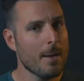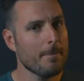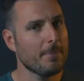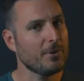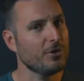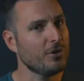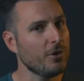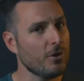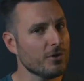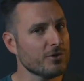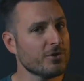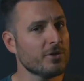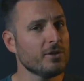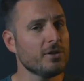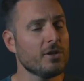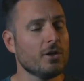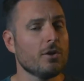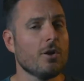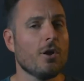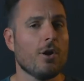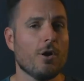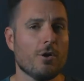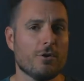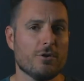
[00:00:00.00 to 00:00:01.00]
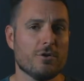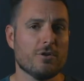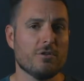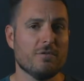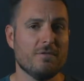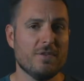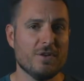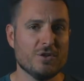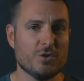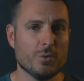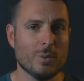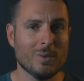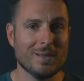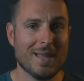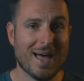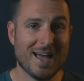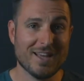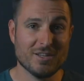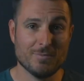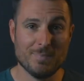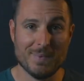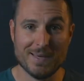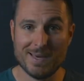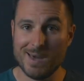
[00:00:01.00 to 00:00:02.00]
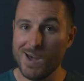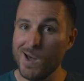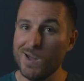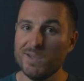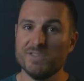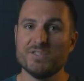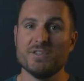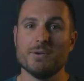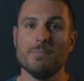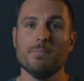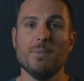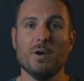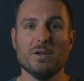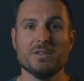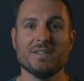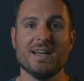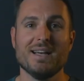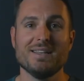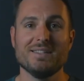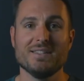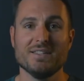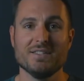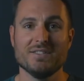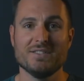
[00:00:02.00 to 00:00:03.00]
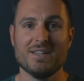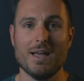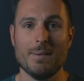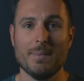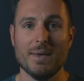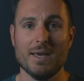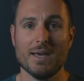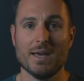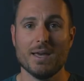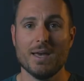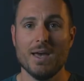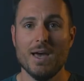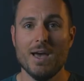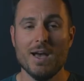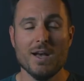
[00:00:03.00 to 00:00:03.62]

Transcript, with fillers: but those are a little harder to visualize because they're multisystemic.